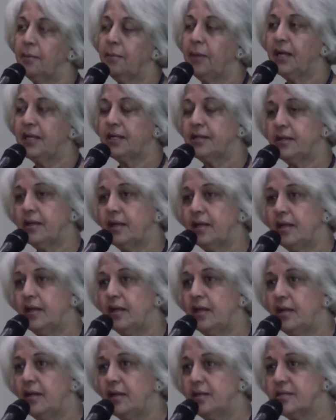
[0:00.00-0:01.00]
But
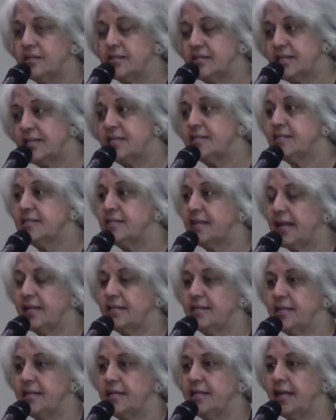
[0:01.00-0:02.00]
since
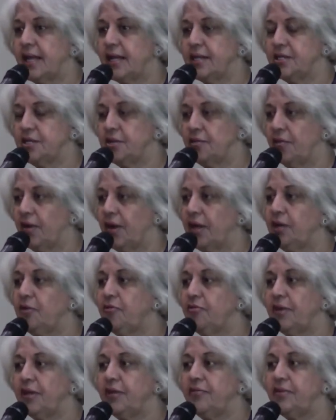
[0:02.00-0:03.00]

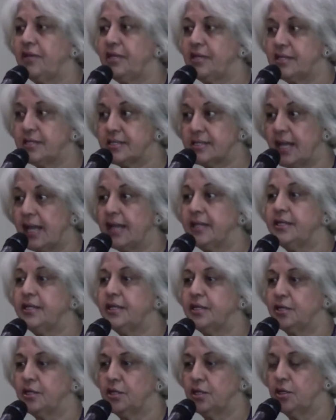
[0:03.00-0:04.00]
1991, when we
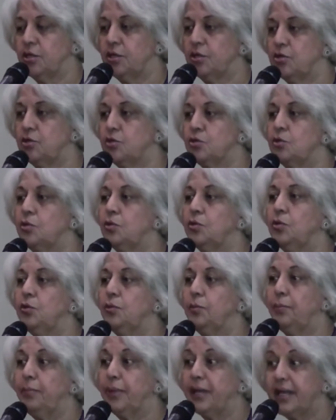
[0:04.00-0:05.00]
decided to
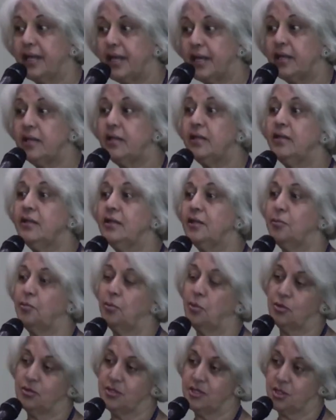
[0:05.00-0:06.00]
begin the
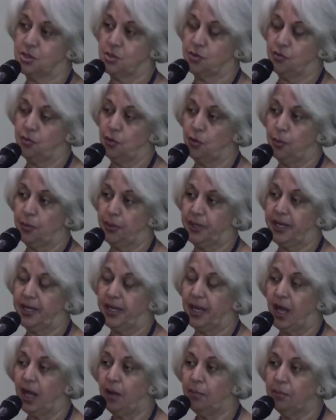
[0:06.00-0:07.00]
process of
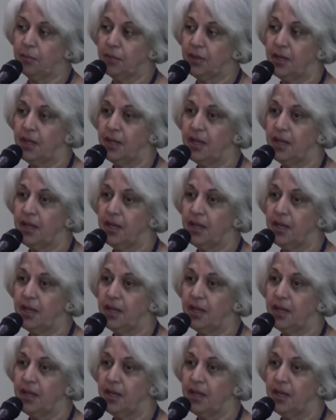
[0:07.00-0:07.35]
opening up,